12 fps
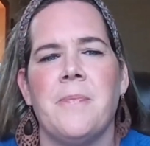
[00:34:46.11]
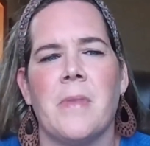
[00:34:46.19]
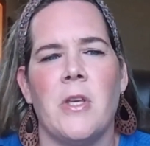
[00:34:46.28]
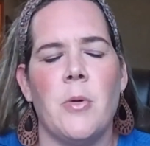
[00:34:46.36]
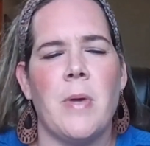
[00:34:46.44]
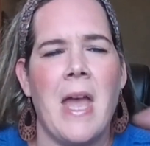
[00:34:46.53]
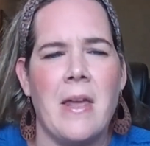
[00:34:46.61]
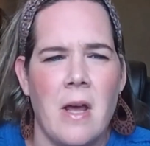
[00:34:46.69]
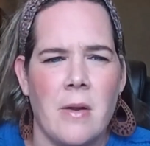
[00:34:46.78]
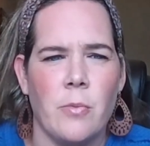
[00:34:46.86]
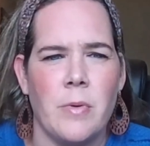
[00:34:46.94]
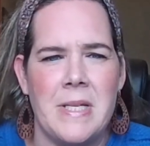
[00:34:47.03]
You
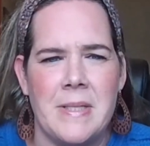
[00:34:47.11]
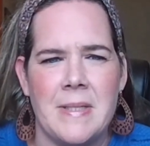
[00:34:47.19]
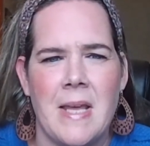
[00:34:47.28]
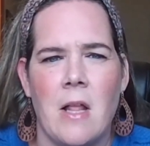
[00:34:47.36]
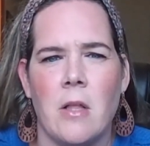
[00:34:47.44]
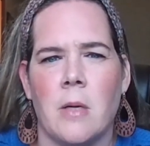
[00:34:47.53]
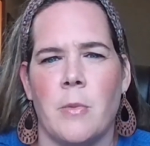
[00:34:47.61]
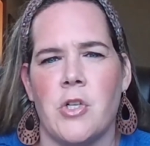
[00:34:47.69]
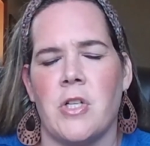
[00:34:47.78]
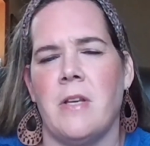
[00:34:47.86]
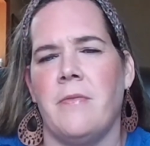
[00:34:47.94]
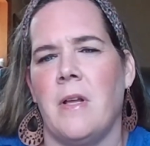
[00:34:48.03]
cannot resell
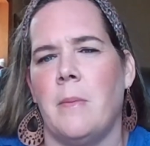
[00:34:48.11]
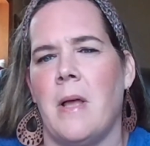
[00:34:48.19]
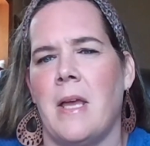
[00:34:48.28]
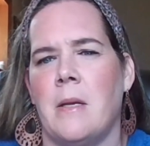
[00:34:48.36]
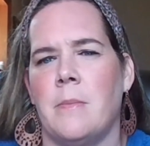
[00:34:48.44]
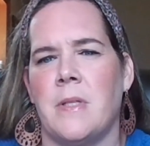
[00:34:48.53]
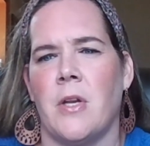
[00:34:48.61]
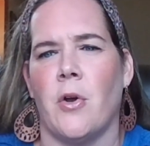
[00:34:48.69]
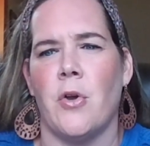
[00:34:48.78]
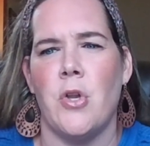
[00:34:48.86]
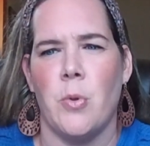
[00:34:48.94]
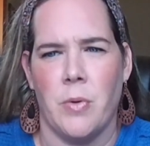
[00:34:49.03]
commercially available items that are
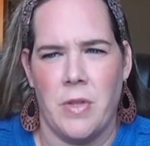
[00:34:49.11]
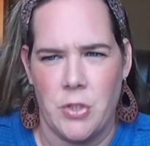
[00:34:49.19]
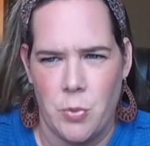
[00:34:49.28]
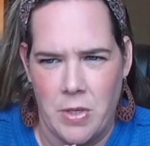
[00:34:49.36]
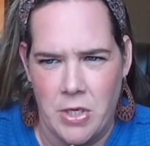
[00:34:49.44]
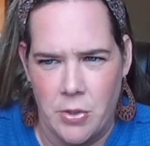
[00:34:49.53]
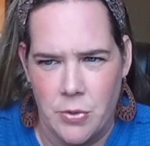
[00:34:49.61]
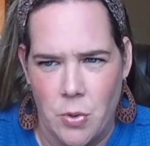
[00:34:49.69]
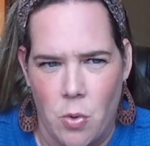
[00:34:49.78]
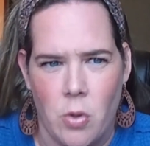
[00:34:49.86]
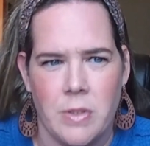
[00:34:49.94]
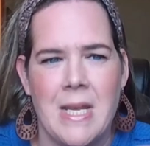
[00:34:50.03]
newer than 20 years
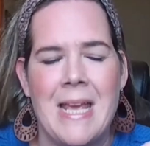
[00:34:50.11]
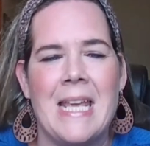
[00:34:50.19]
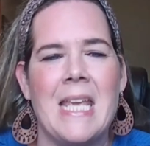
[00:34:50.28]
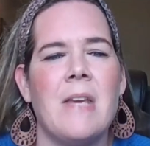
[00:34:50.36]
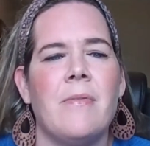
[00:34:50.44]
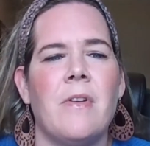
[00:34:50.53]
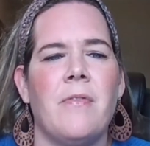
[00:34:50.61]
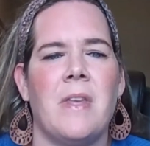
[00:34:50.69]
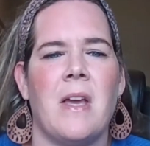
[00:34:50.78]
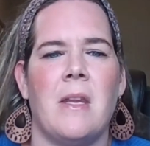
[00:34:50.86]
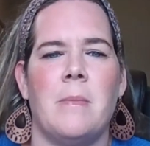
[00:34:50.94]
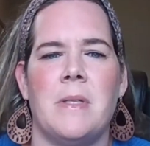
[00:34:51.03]
old, even if the
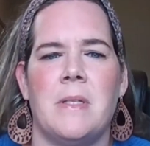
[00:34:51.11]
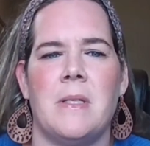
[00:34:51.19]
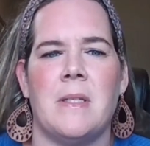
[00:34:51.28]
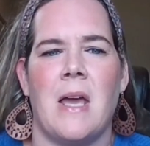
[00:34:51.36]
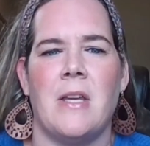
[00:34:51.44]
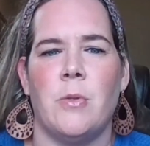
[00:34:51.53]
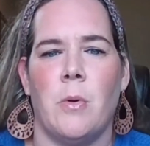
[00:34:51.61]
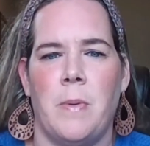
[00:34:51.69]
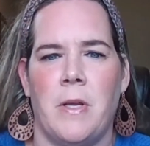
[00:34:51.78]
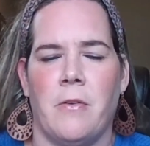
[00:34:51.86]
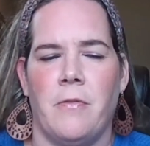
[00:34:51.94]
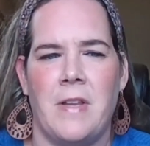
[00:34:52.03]
item is designed to
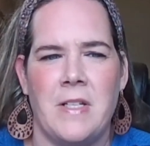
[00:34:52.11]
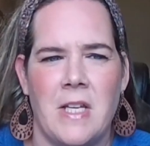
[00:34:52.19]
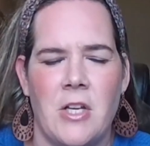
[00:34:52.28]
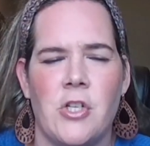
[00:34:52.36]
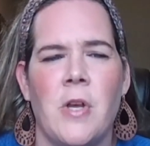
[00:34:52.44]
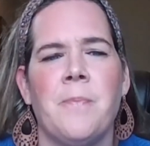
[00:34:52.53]
appear vintage.